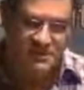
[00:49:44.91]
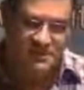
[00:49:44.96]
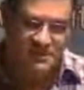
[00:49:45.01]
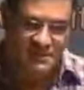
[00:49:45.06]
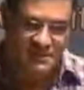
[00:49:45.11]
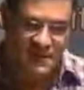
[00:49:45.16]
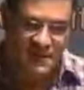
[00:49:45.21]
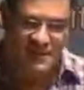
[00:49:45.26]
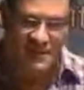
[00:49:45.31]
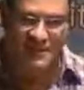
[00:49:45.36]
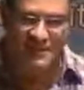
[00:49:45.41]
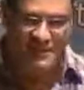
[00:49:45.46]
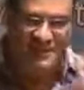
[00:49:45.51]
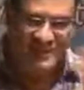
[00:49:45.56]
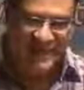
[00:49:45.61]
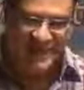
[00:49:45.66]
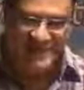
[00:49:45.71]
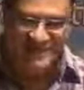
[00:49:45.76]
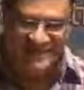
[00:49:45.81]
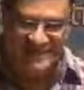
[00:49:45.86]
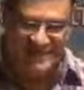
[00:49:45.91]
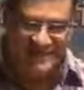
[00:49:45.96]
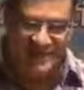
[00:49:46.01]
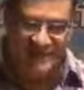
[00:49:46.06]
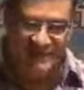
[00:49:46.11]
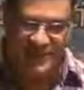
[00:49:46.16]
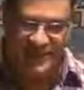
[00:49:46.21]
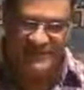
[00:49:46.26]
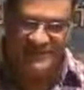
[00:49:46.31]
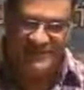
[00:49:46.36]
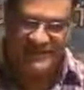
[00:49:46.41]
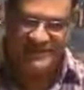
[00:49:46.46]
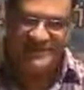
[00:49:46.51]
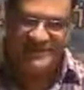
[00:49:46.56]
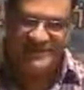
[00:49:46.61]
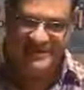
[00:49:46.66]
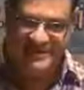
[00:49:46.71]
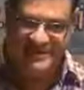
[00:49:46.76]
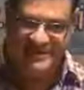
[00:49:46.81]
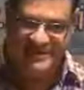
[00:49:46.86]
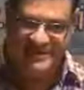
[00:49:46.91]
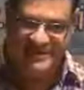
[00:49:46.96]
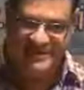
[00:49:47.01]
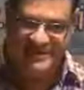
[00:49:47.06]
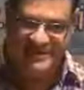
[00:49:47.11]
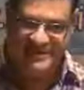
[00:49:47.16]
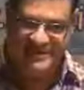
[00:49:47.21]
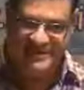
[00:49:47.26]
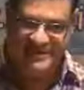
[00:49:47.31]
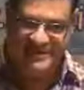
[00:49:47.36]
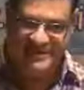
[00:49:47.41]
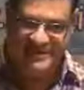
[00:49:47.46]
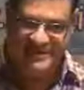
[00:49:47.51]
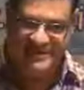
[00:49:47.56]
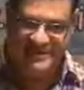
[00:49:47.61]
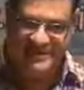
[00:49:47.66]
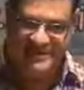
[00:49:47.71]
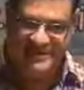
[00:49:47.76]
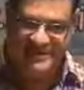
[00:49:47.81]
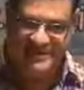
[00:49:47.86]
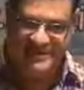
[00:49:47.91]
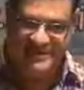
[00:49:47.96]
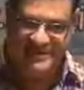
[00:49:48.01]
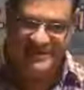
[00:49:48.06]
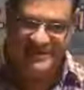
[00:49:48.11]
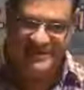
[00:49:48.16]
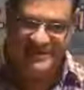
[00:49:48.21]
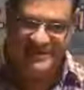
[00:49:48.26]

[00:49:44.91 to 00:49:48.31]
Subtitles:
It imitates the sound like tick-tock from the clock.